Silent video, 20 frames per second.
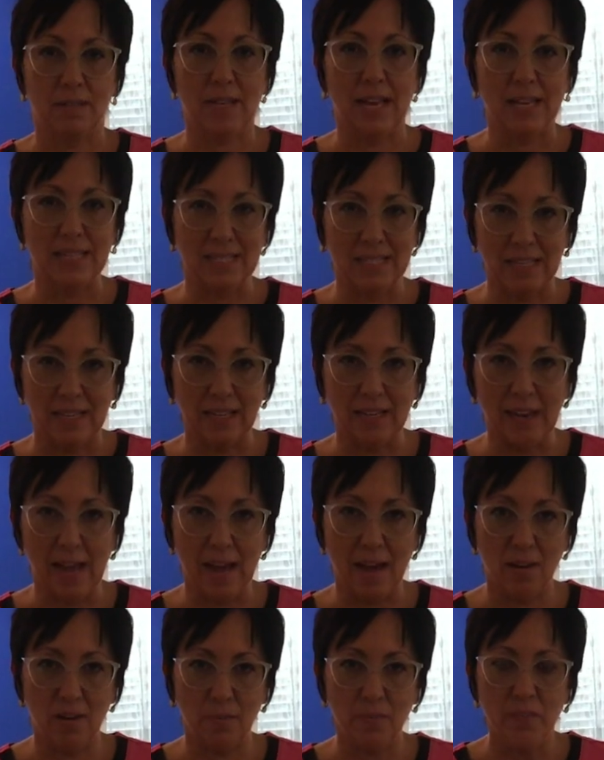testing
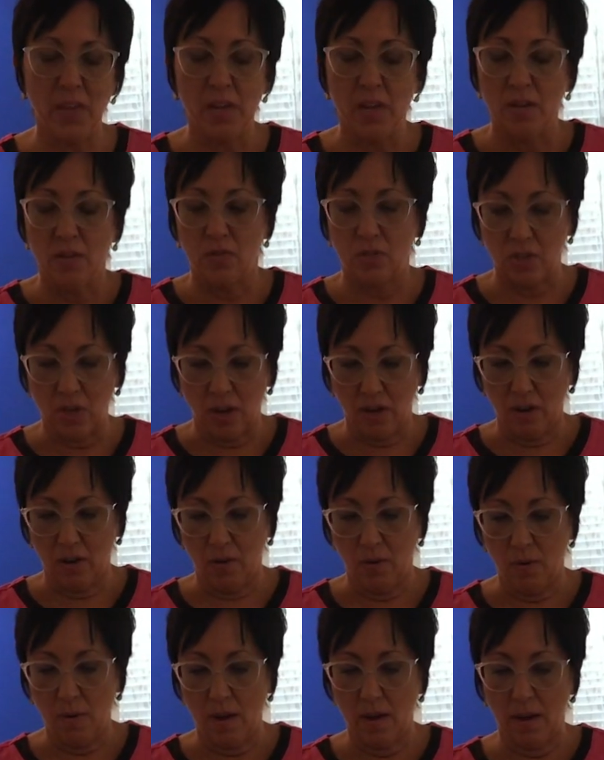now.
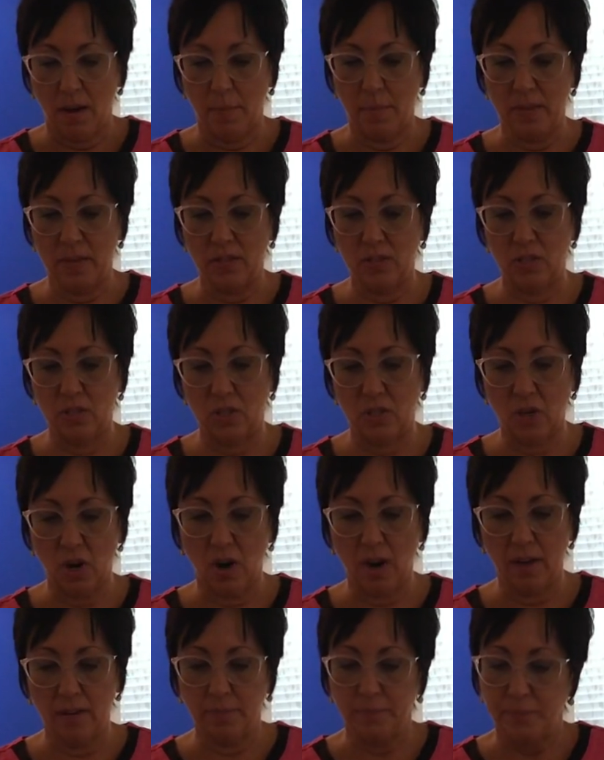So I'm going to
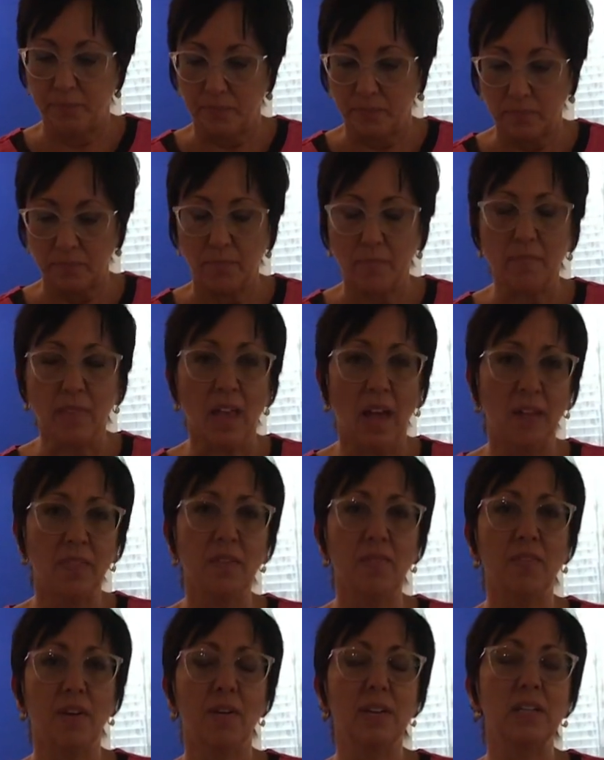start at the
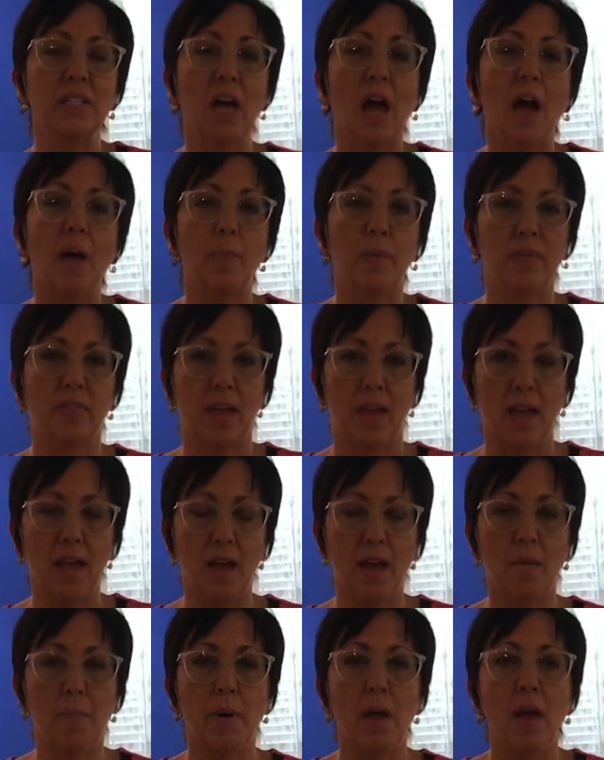very top with the
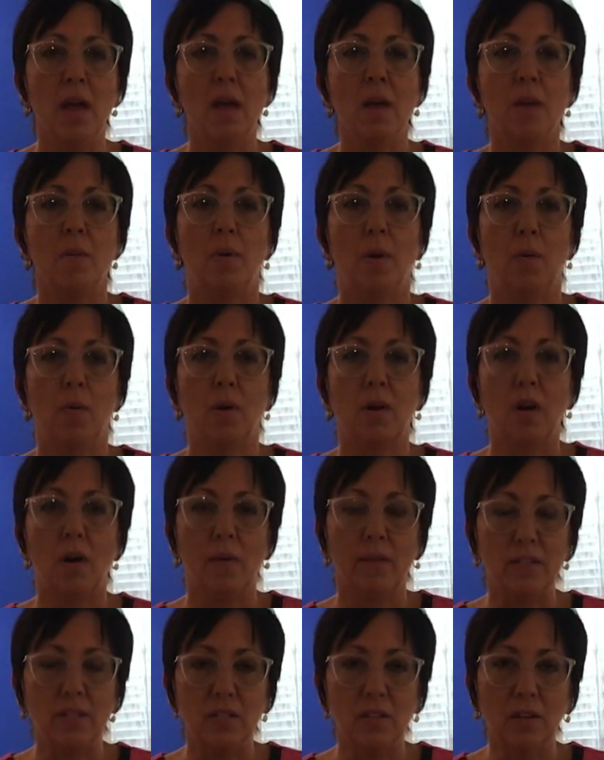hip, but we're
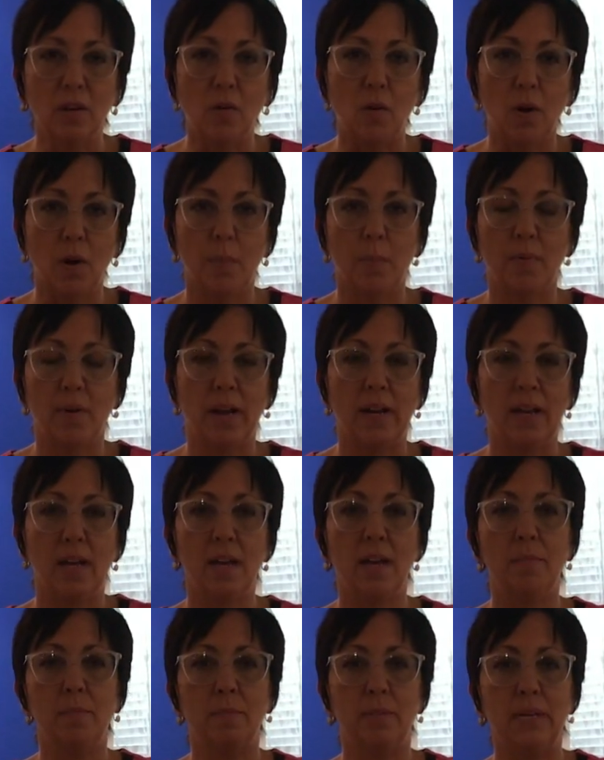going to incorporate
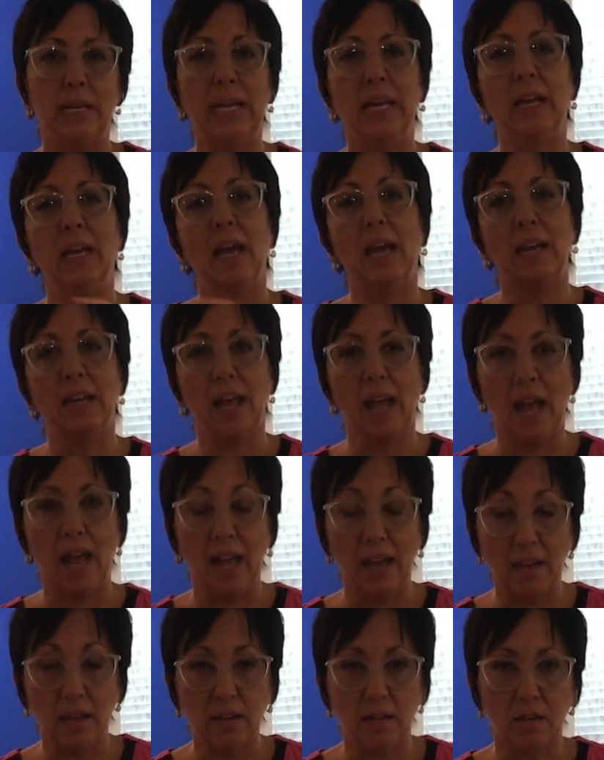hip, knee, and
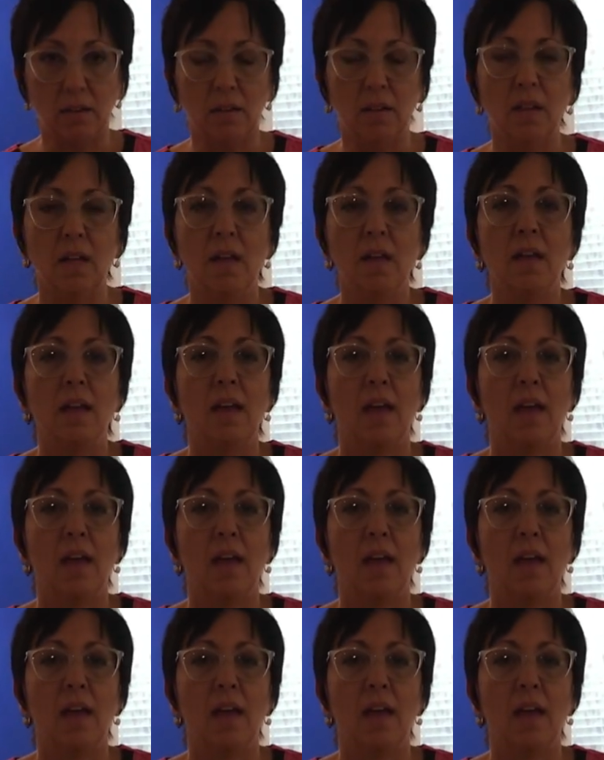ankle